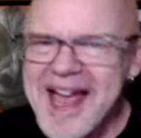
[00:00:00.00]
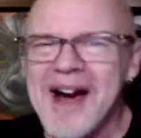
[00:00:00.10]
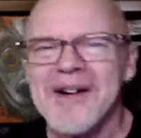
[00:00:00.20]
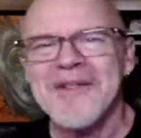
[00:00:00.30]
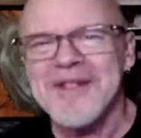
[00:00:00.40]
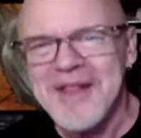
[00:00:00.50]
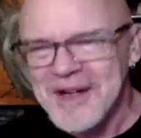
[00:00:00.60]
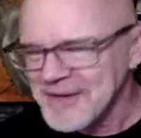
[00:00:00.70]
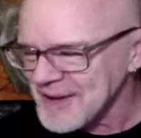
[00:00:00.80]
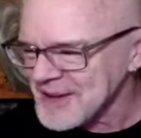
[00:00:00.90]
however
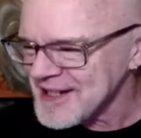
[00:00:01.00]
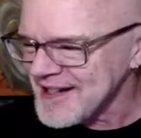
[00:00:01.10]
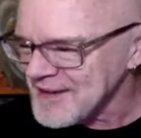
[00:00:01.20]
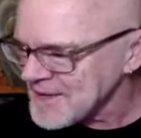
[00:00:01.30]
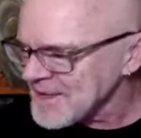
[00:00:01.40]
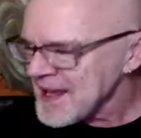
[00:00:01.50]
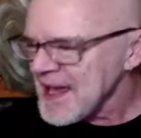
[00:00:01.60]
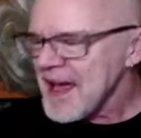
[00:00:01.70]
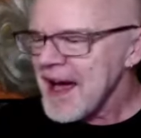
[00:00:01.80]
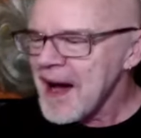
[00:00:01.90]
that works out.
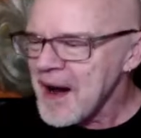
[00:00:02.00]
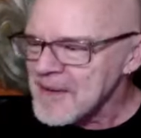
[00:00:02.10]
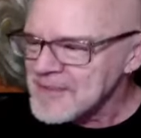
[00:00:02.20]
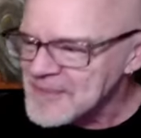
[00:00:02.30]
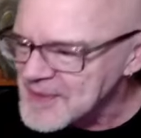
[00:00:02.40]
Um,